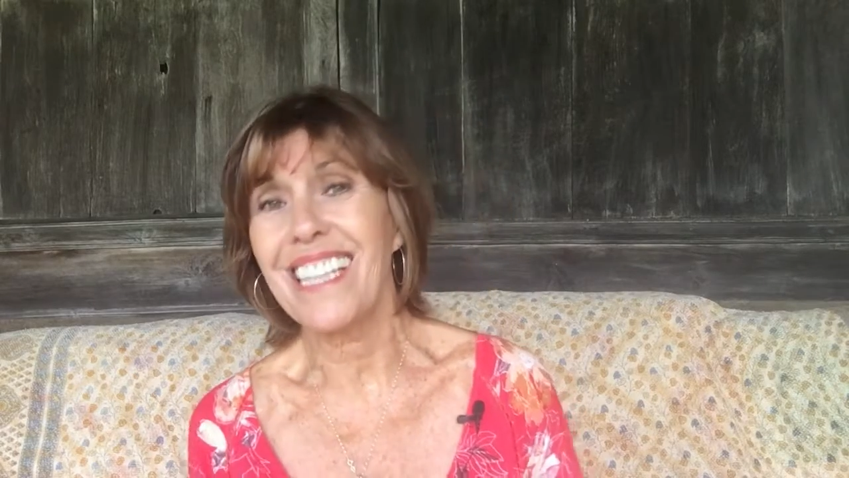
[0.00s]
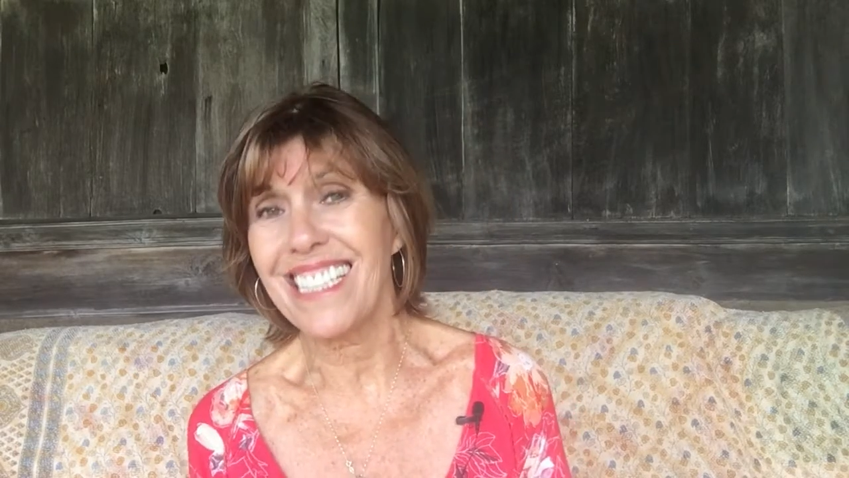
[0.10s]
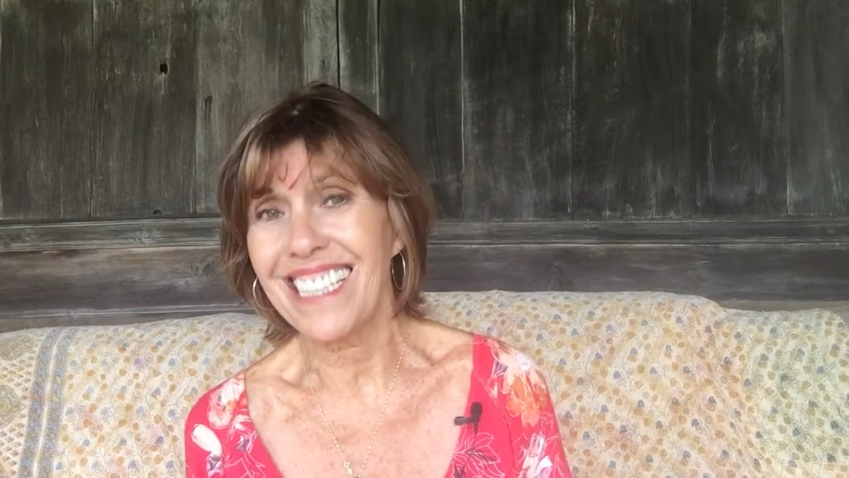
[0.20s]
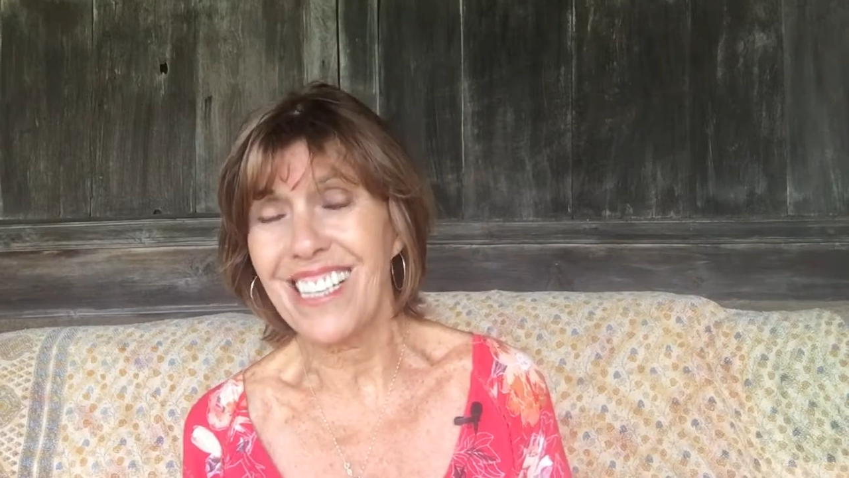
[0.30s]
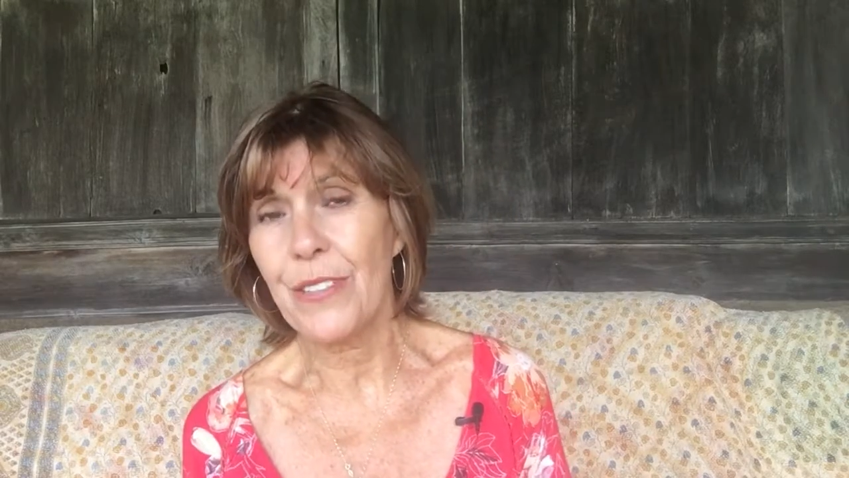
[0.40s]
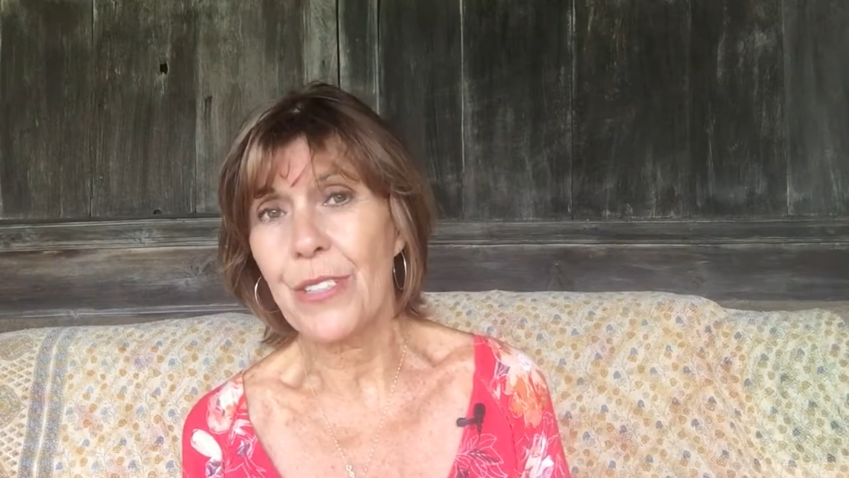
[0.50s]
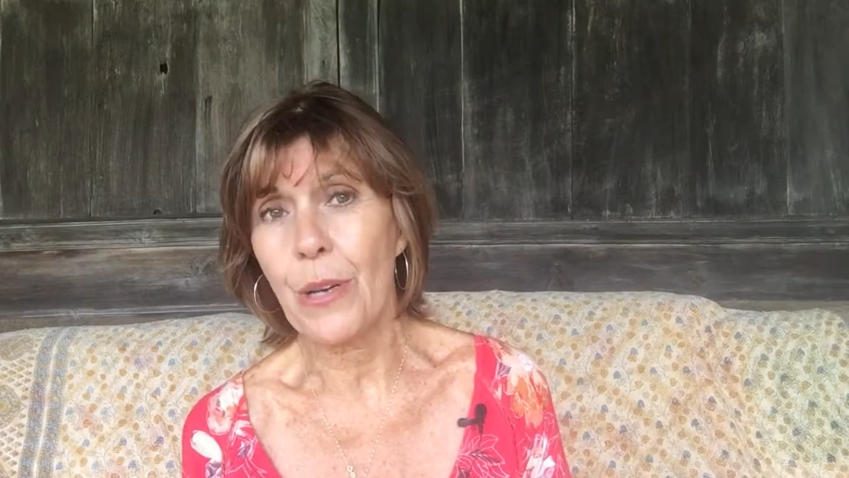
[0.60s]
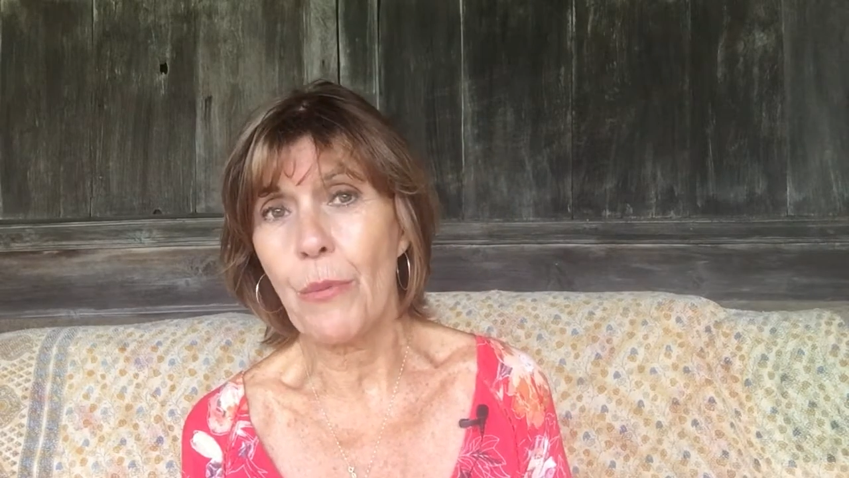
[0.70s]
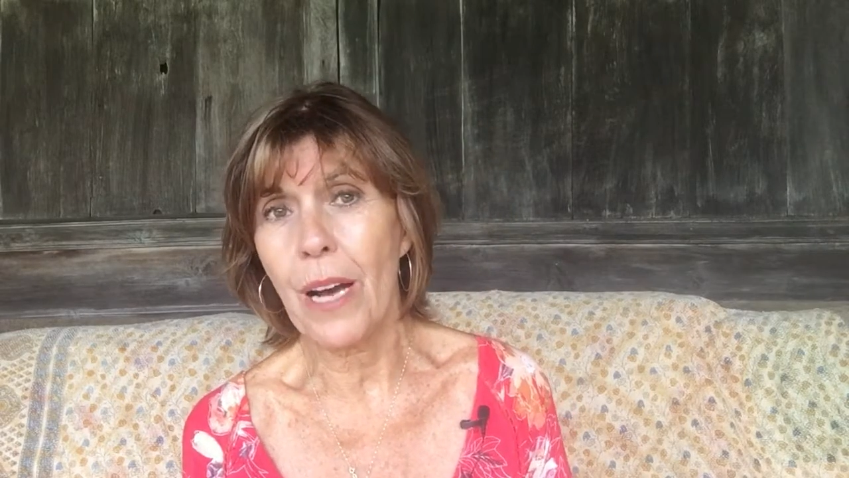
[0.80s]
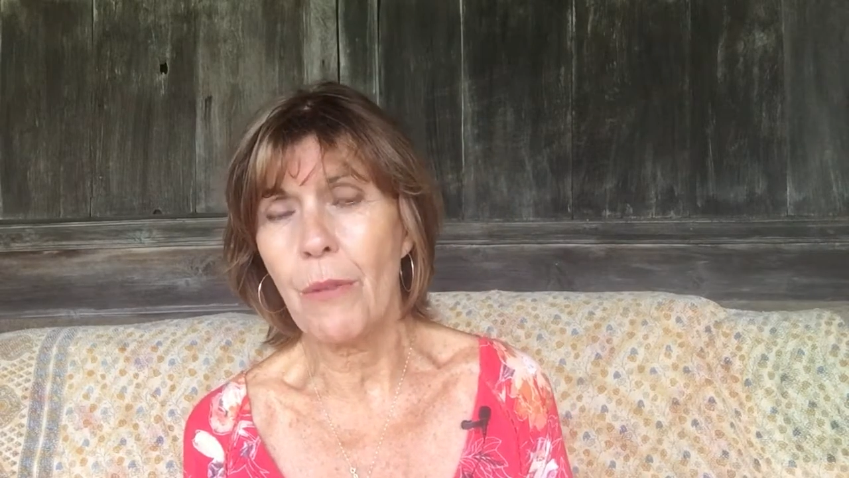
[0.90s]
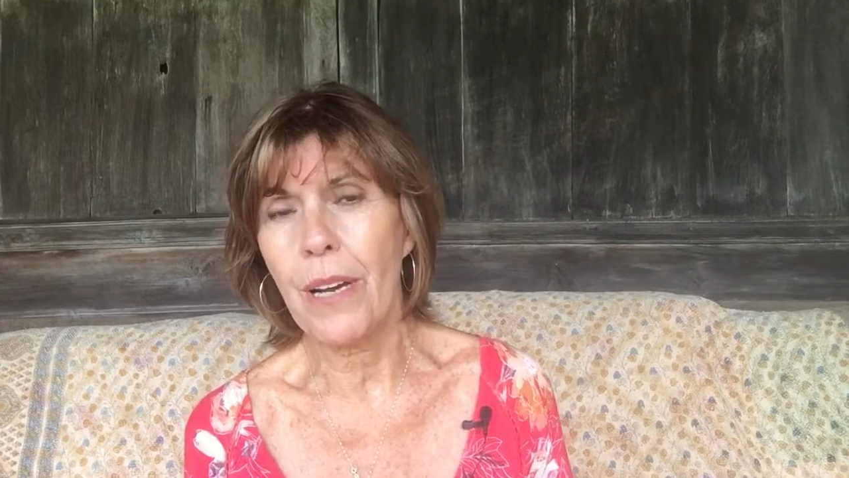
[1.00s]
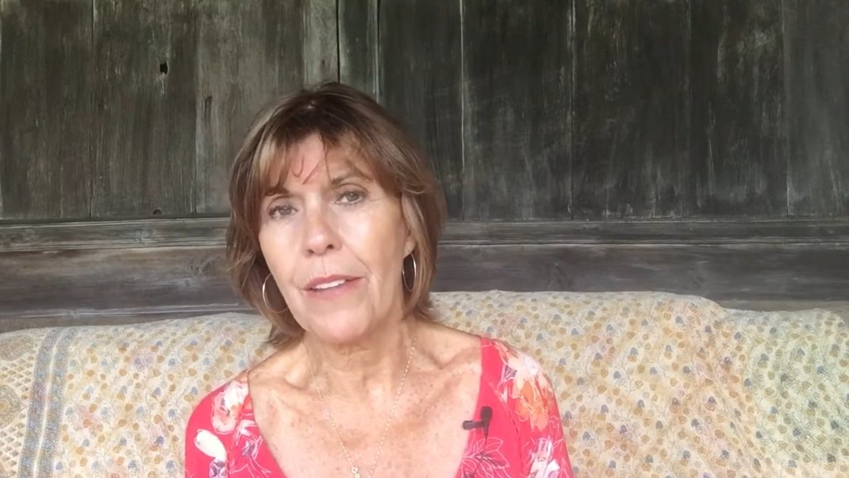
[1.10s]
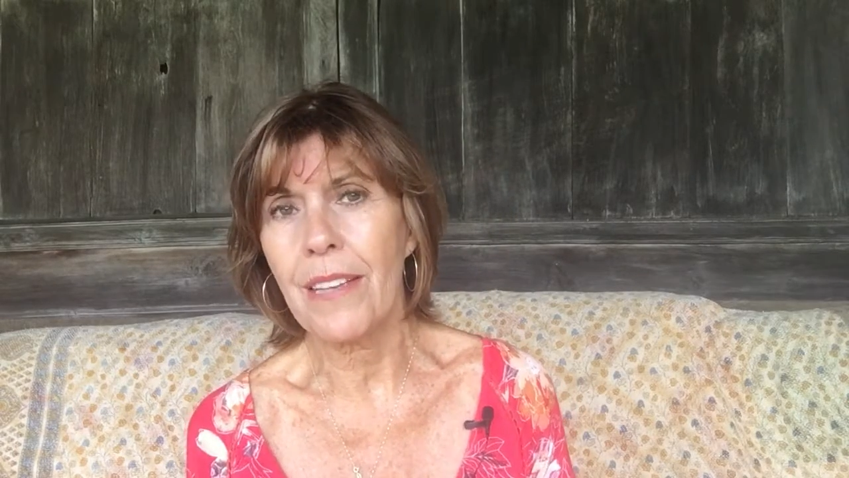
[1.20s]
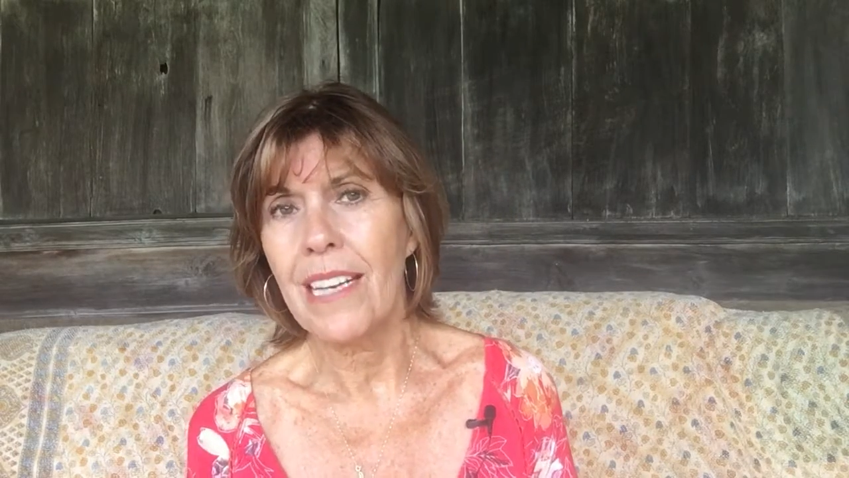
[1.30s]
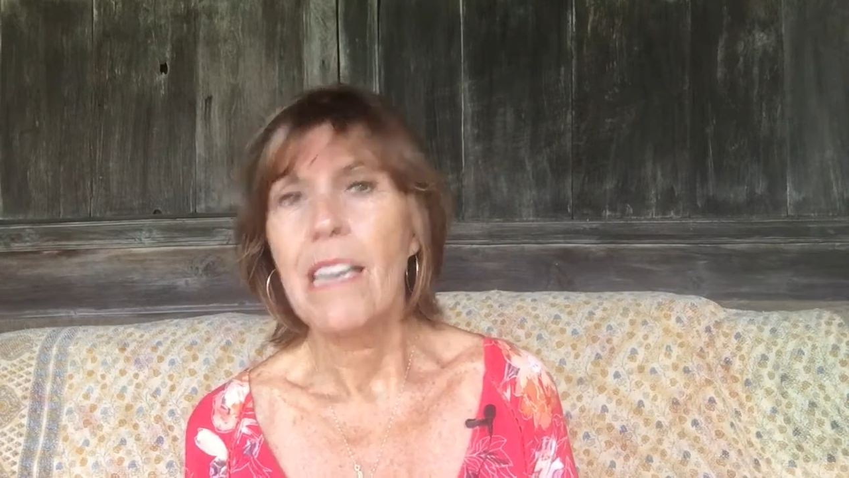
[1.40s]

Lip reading: doesn't go so well with.